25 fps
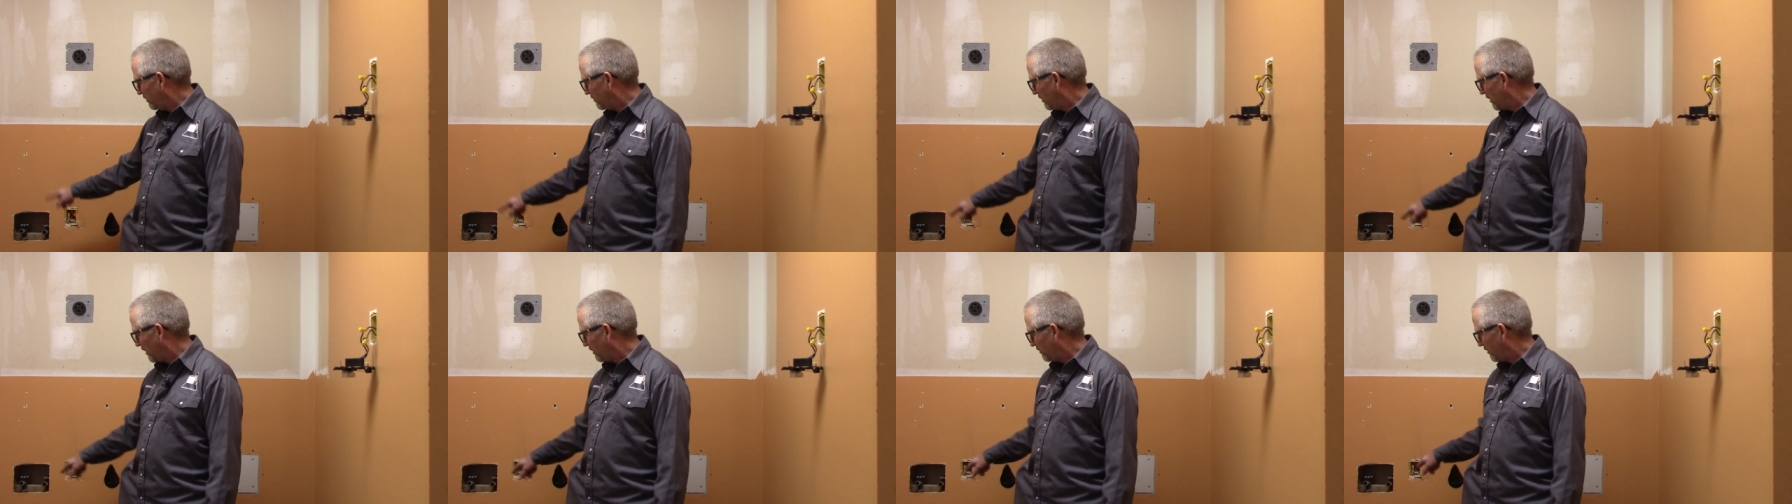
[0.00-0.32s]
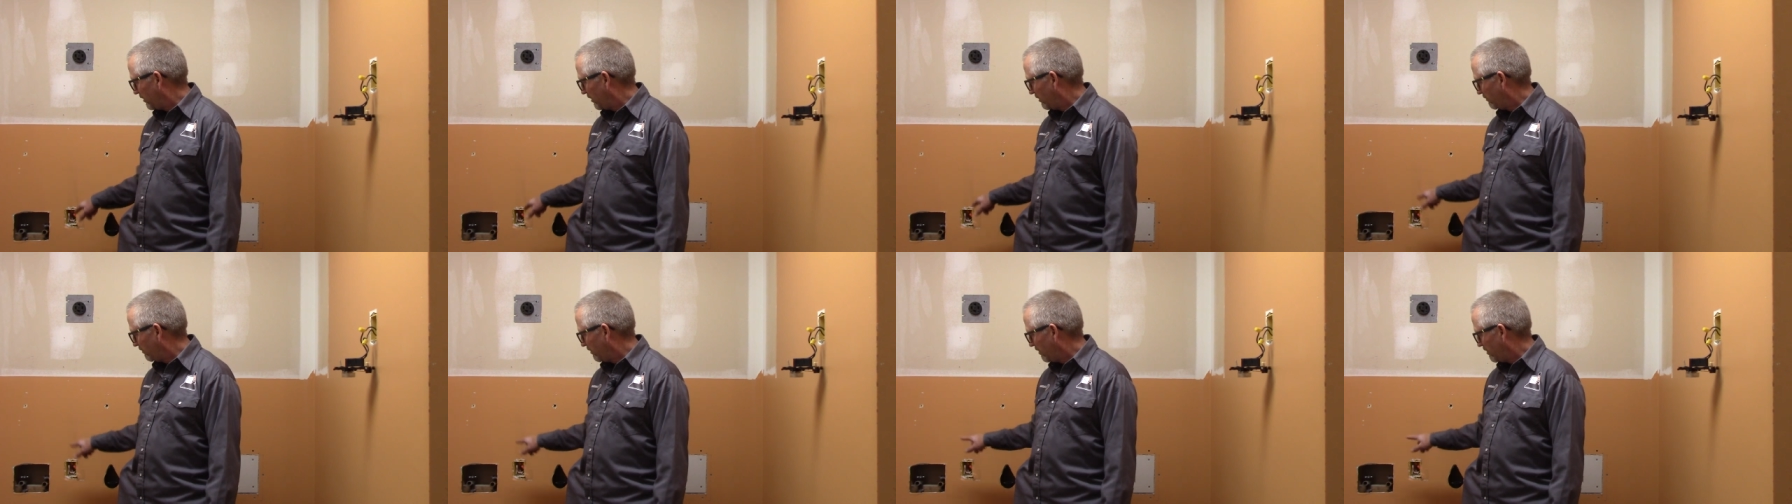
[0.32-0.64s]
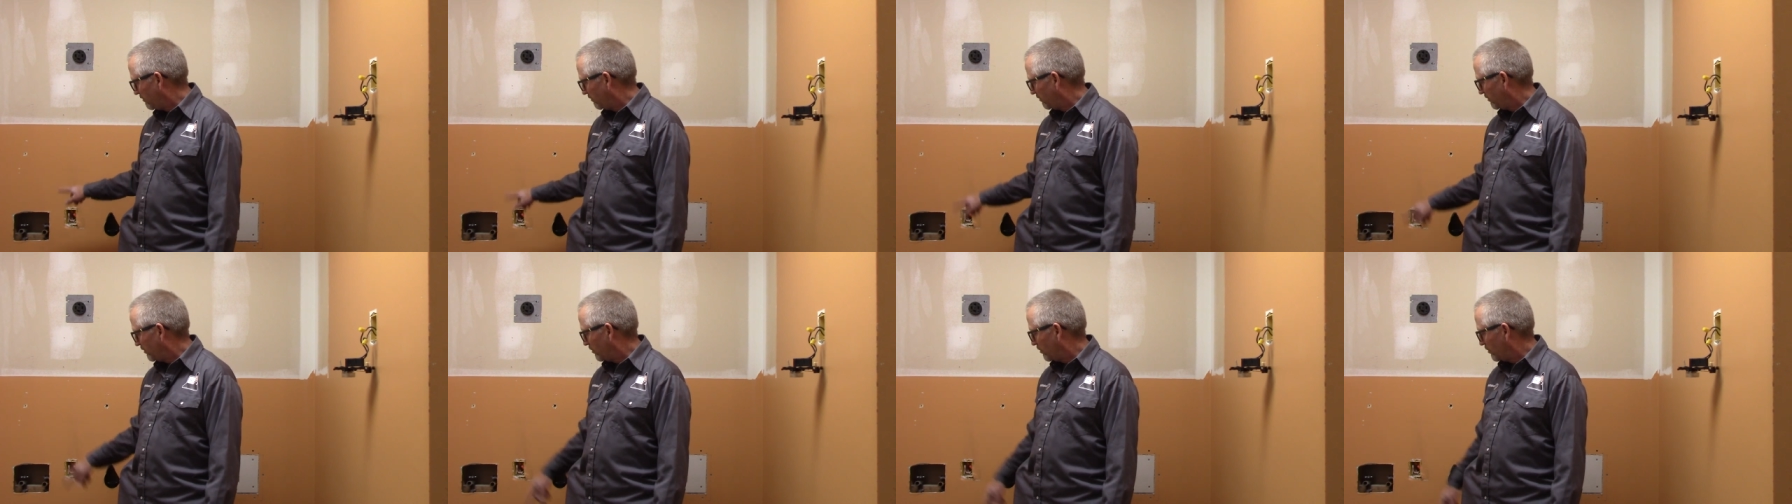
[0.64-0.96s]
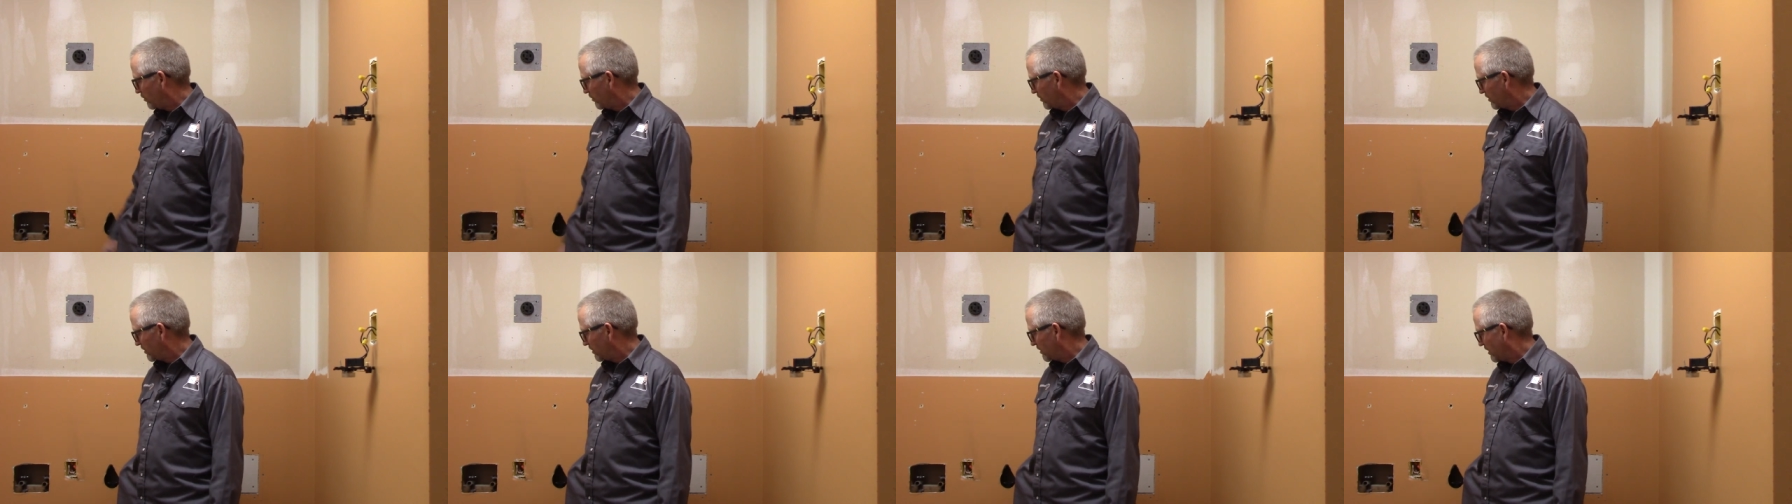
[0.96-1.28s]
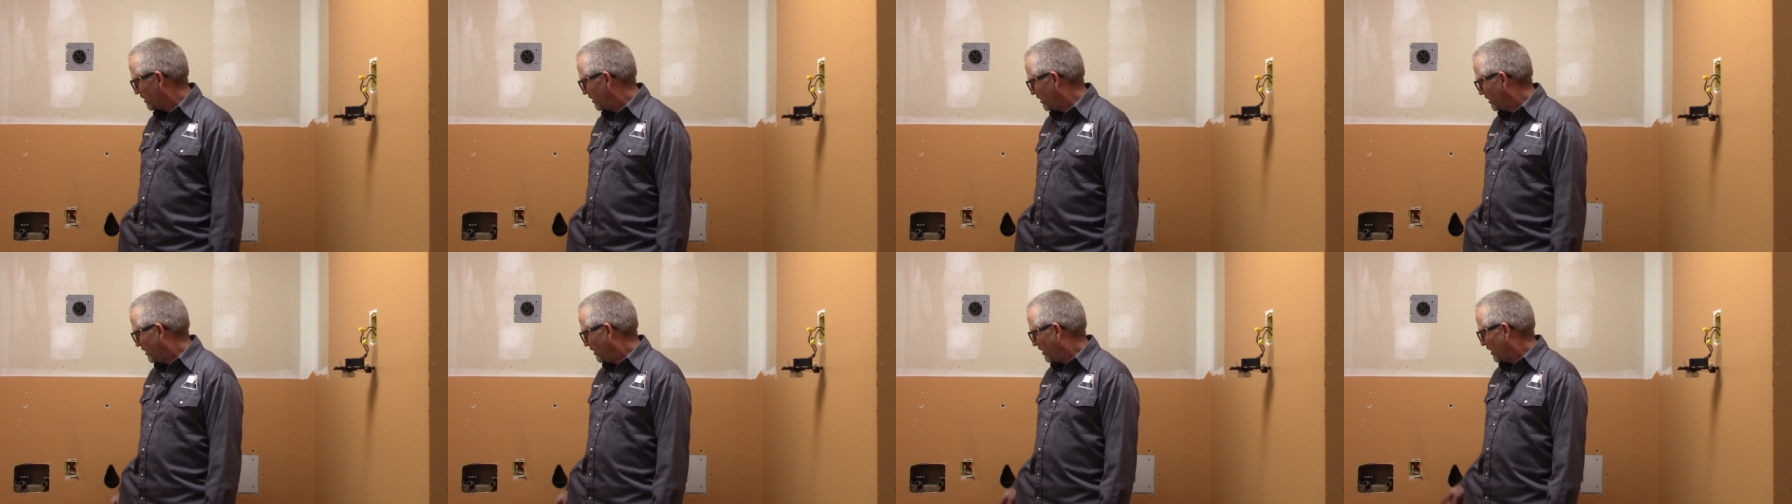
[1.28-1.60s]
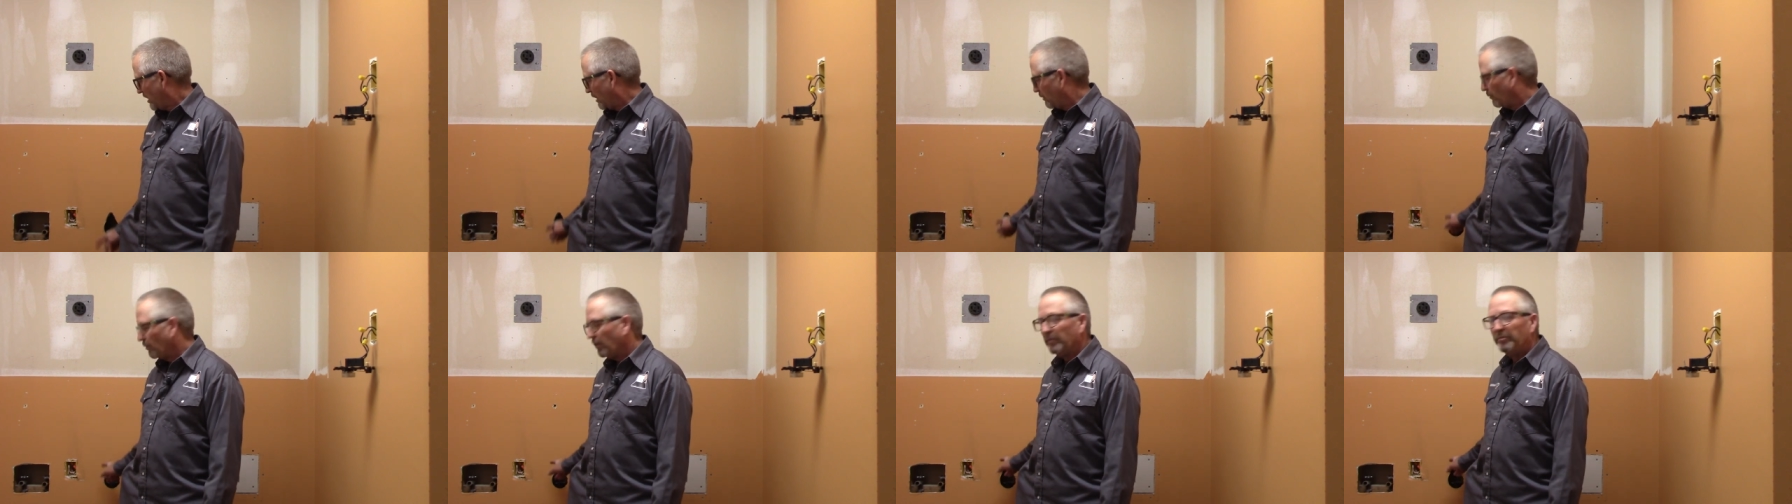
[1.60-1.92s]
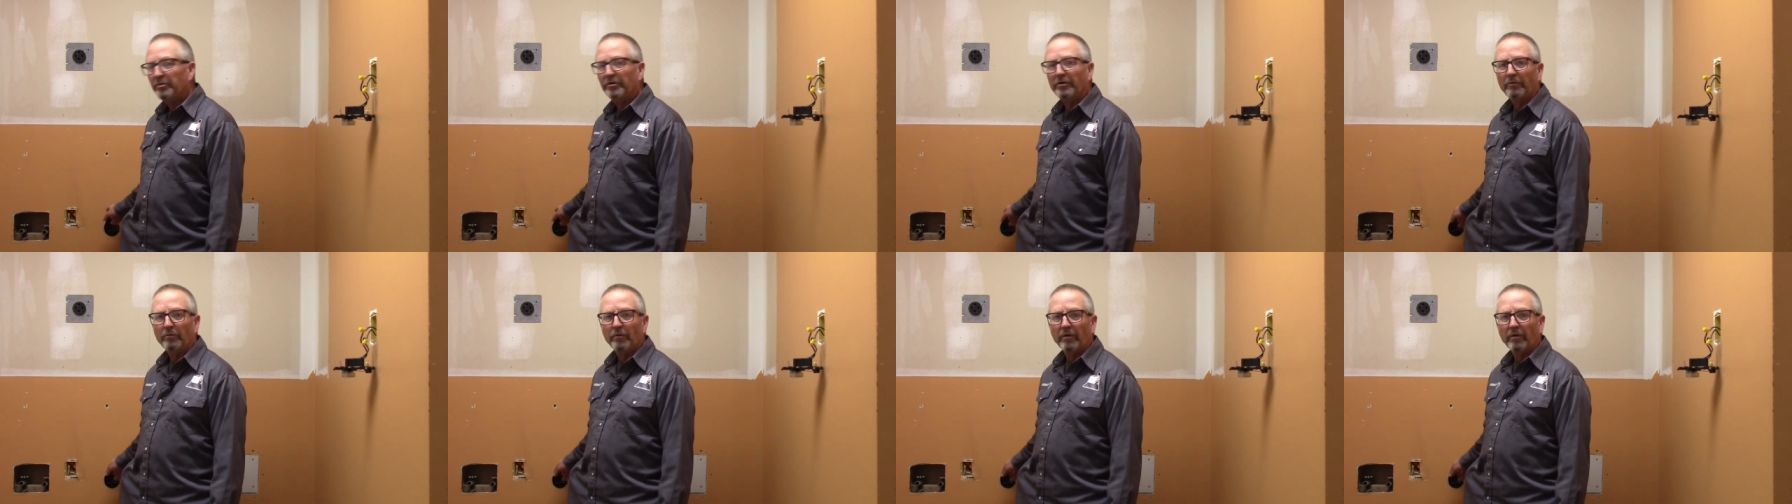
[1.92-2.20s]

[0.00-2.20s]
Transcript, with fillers: maybe around those I would put